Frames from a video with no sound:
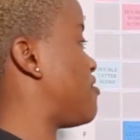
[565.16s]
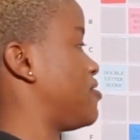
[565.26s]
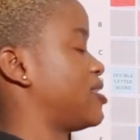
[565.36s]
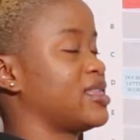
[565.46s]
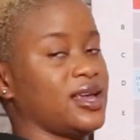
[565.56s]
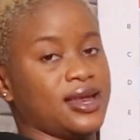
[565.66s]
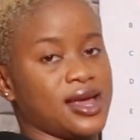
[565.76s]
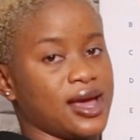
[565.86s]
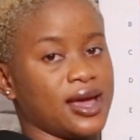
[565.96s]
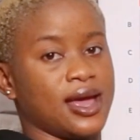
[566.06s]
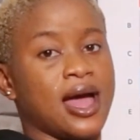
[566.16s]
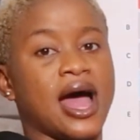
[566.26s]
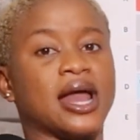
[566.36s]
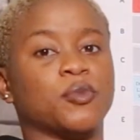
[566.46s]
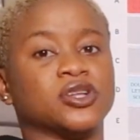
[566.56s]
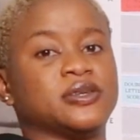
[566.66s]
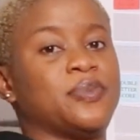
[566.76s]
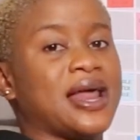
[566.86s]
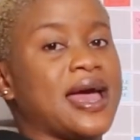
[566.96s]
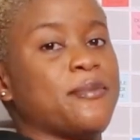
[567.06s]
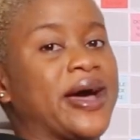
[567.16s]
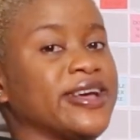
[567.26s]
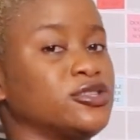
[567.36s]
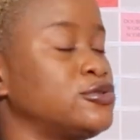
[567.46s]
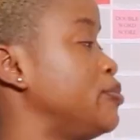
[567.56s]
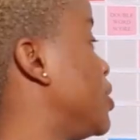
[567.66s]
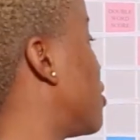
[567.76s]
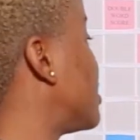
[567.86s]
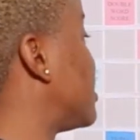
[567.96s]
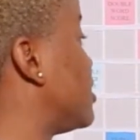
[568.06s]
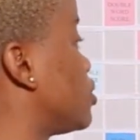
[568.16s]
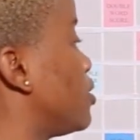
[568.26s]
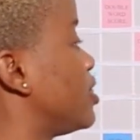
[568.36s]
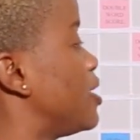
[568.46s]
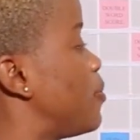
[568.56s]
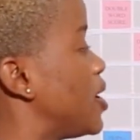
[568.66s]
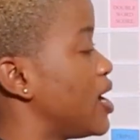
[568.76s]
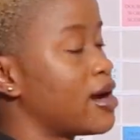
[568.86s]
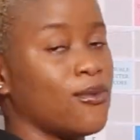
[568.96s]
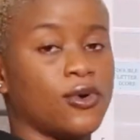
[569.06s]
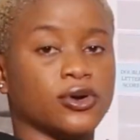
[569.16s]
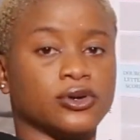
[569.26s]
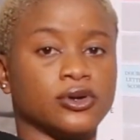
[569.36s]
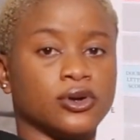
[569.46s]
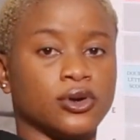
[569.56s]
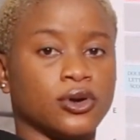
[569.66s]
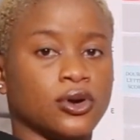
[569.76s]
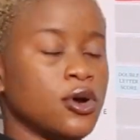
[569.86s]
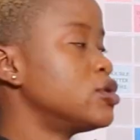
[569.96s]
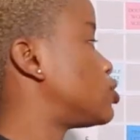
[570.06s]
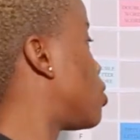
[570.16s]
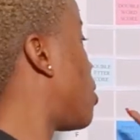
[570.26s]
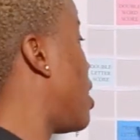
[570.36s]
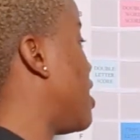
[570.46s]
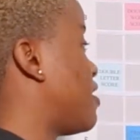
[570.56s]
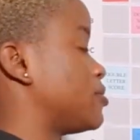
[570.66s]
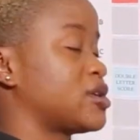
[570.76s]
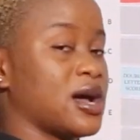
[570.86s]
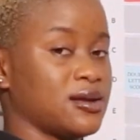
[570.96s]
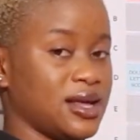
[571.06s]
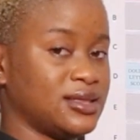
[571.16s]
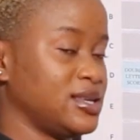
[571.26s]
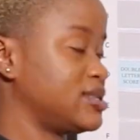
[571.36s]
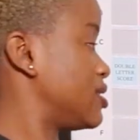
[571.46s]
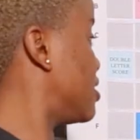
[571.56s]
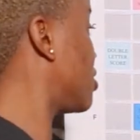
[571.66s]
everything here and multiply by 2, because it is on the pink one. So if I'm to calculate this now,